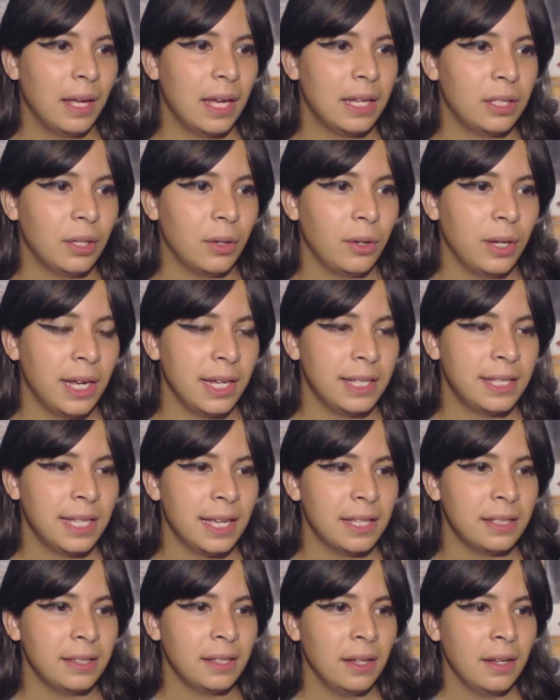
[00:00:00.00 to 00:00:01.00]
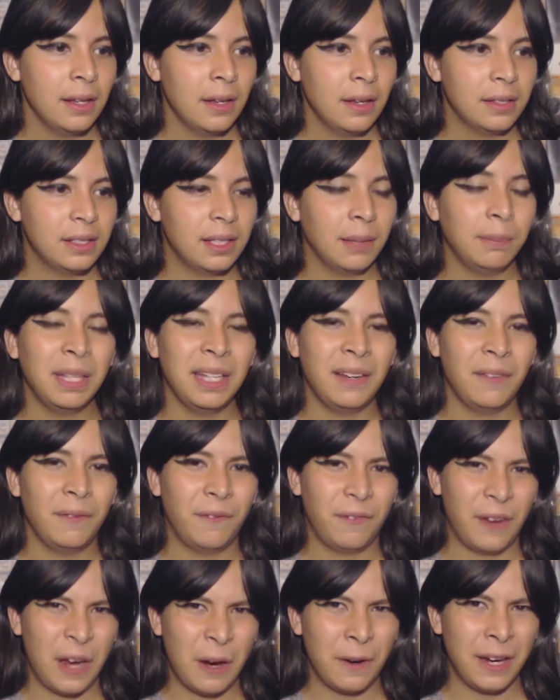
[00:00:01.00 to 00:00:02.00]
And so he says something
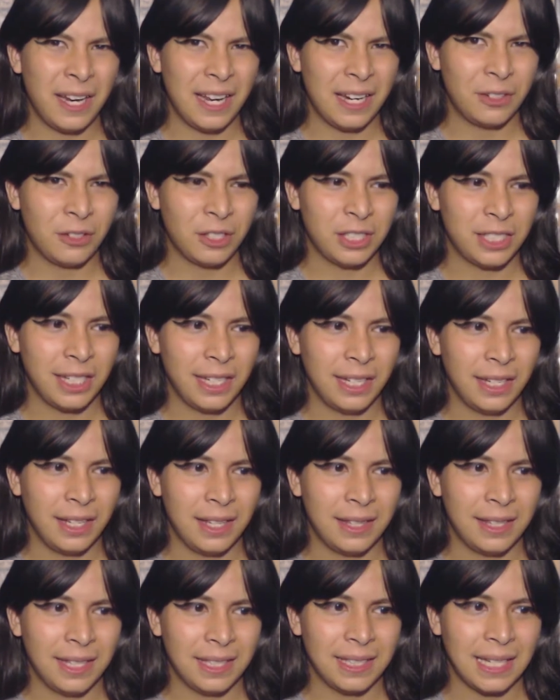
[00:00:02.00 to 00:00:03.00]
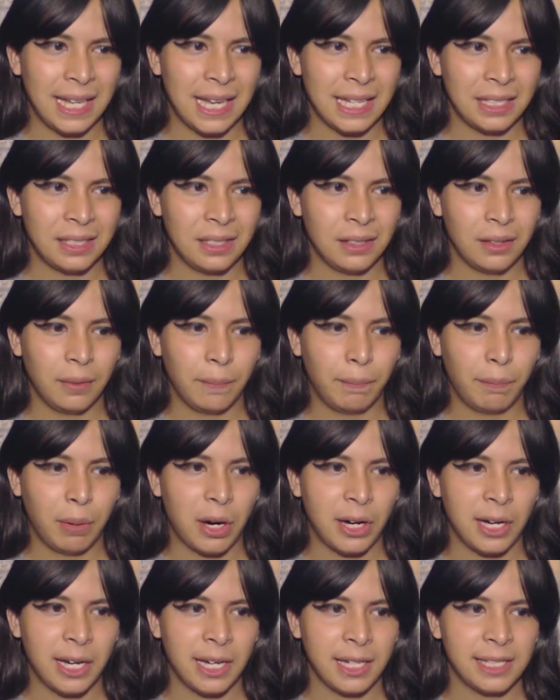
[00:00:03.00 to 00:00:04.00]
very interesting in this last
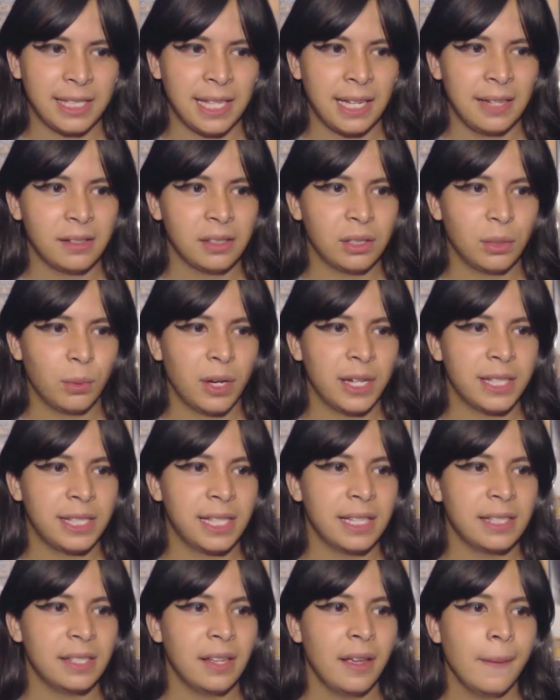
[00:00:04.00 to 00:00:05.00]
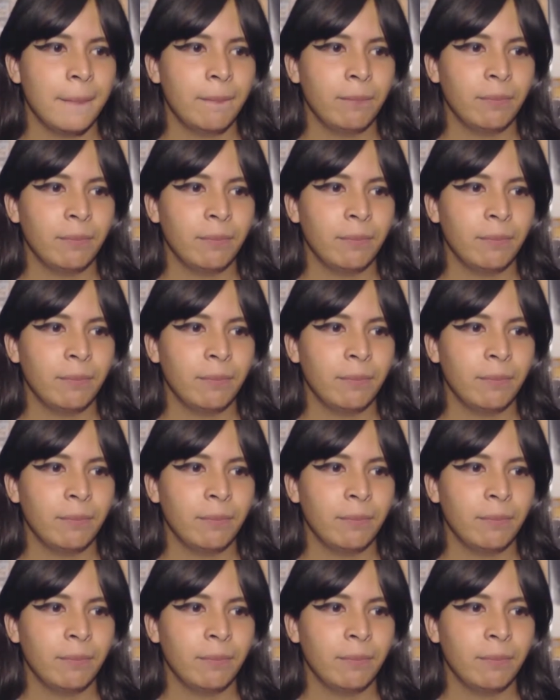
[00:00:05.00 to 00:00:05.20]
parting sentence where he says,